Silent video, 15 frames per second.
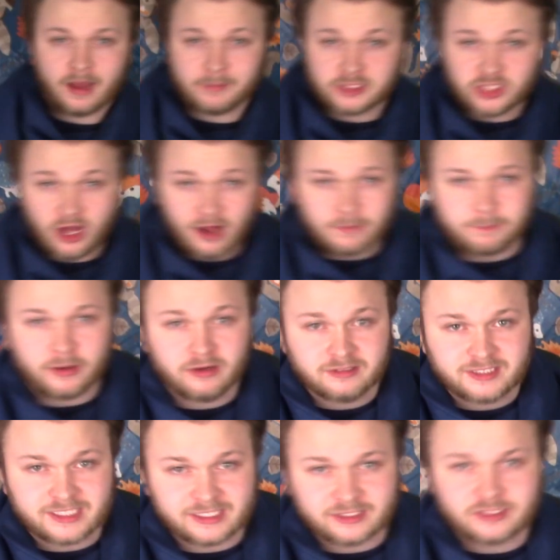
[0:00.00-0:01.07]
I'm a tall
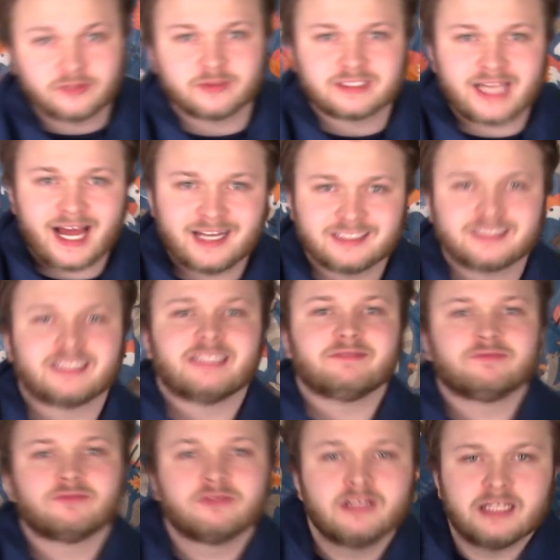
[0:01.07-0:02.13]
person, so it's honestly
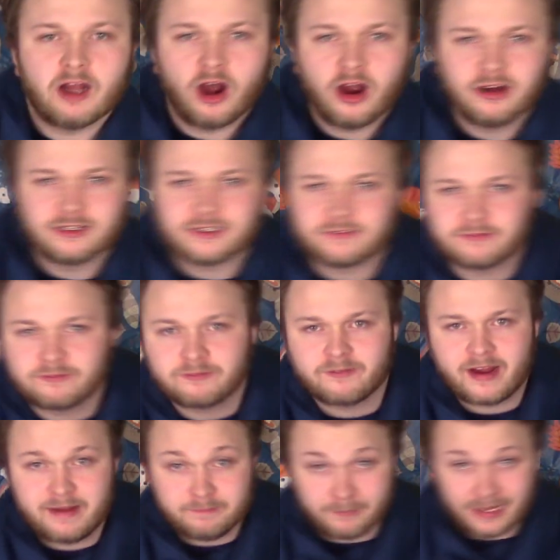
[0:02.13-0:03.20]
really hard to
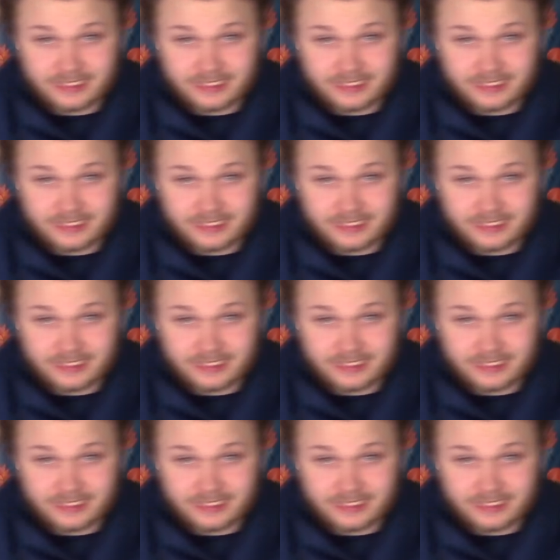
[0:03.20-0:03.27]
frame